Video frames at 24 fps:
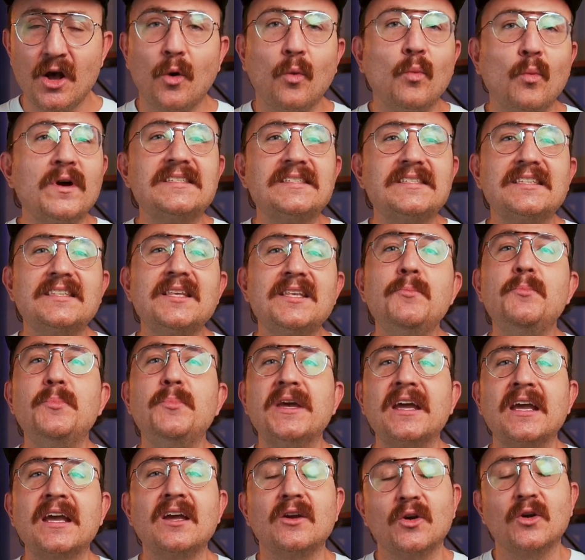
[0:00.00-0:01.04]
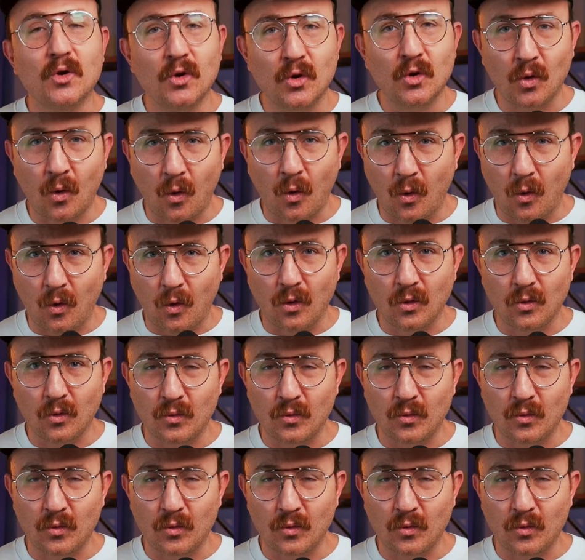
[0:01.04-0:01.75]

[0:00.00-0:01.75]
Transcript: What's the big goal